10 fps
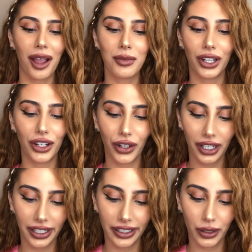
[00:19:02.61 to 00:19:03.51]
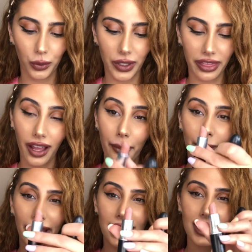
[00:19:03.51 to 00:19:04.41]
I'm gonna go in with
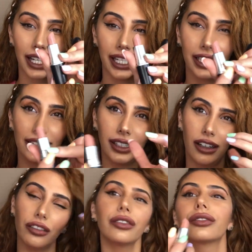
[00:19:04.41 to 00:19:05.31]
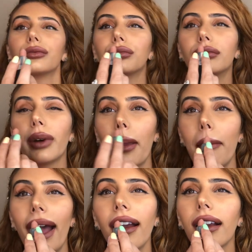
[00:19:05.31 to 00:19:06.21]
Matte Honey Love by
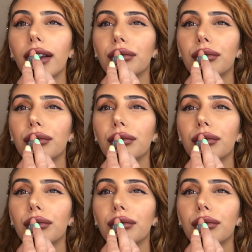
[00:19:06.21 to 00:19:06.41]
MAC.